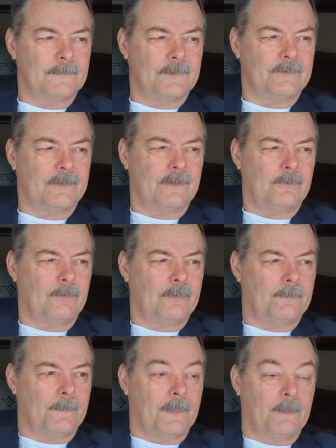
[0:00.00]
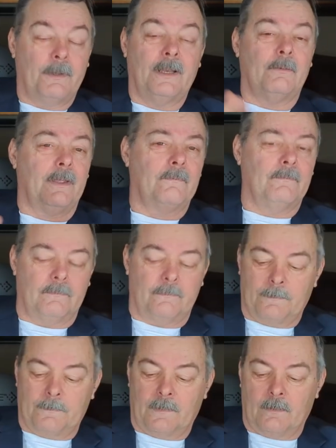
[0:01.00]
there's another word but anyway
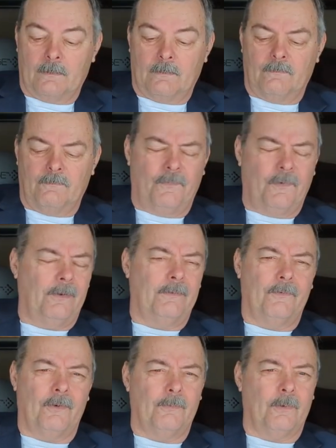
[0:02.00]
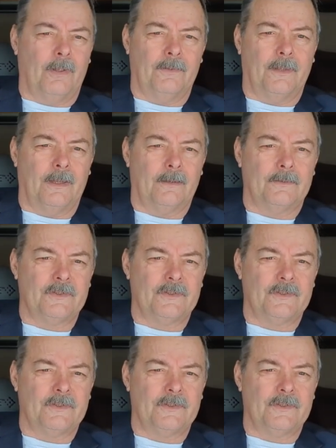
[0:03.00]
very very well done